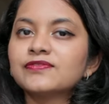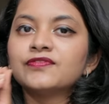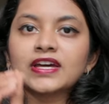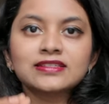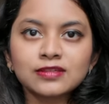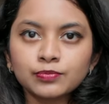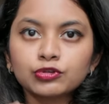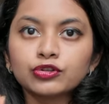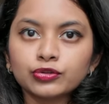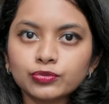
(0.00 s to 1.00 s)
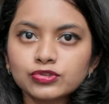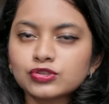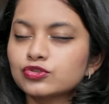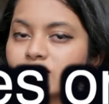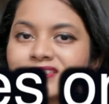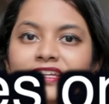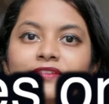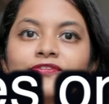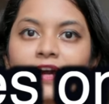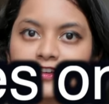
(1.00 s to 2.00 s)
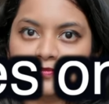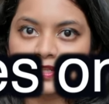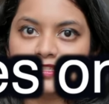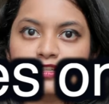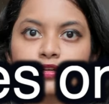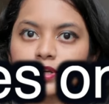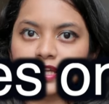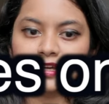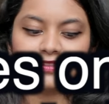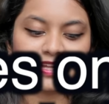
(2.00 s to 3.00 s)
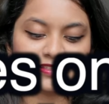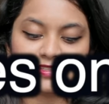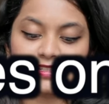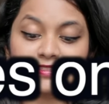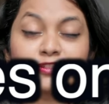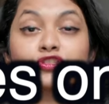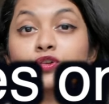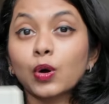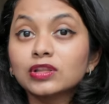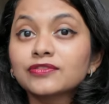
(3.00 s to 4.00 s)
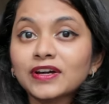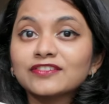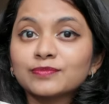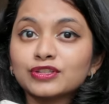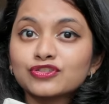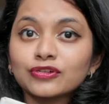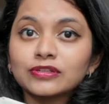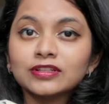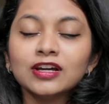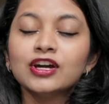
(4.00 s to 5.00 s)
very simple to use. You just need 5 minutes in your day. That's the reason it's called the 5-minute journal.